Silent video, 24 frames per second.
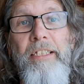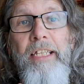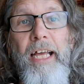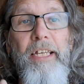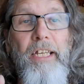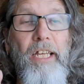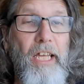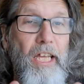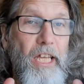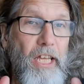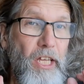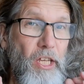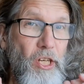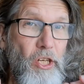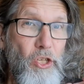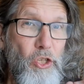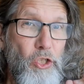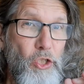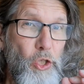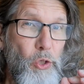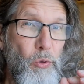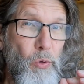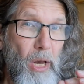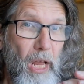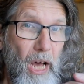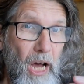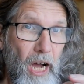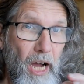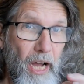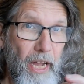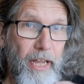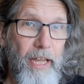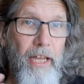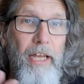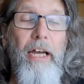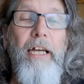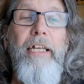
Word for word: that in July,